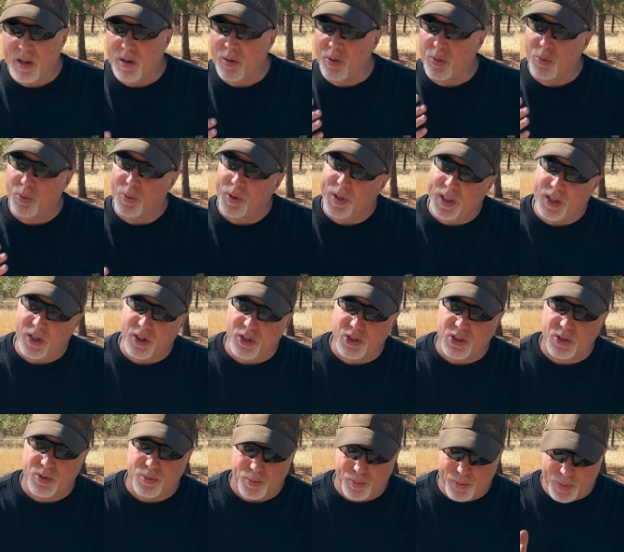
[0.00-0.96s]
when
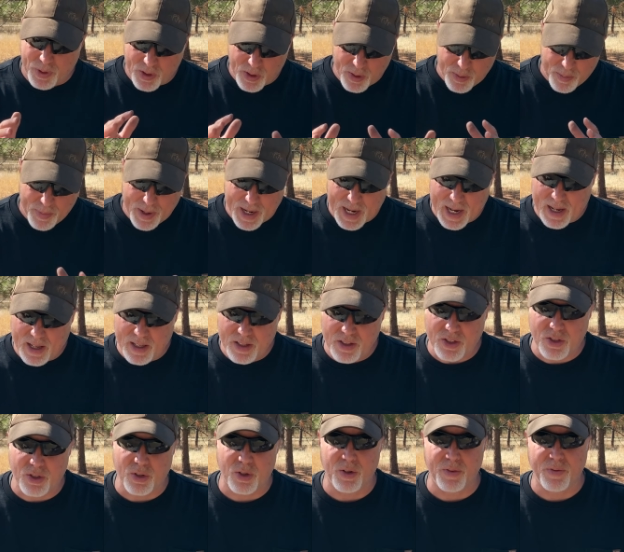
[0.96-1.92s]
there's burn
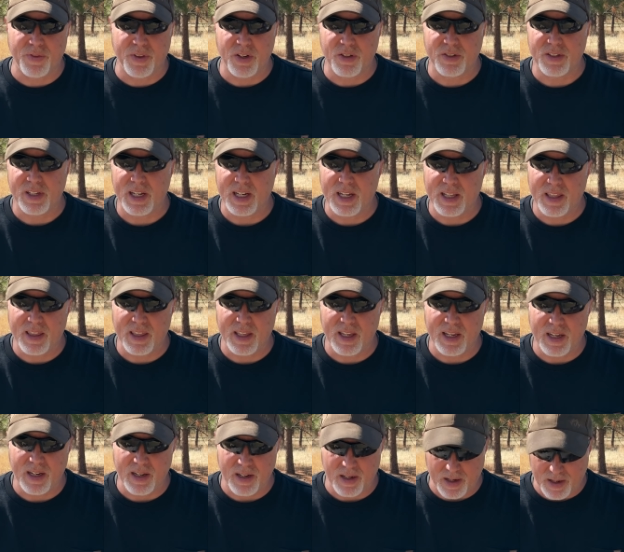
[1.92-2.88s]
bans or if there's
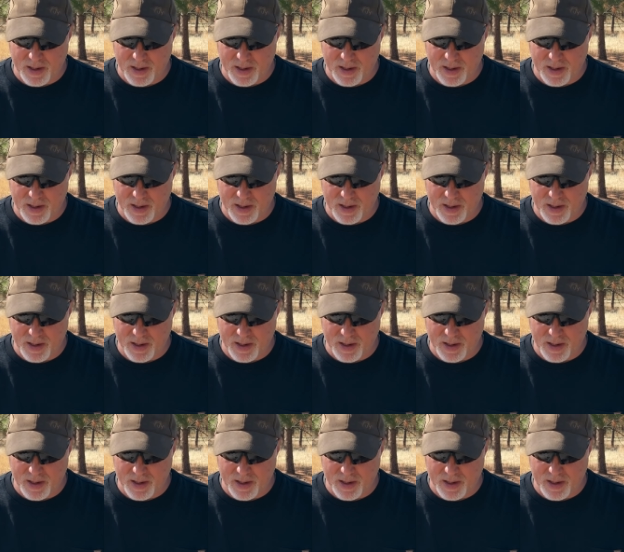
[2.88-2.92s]
anything,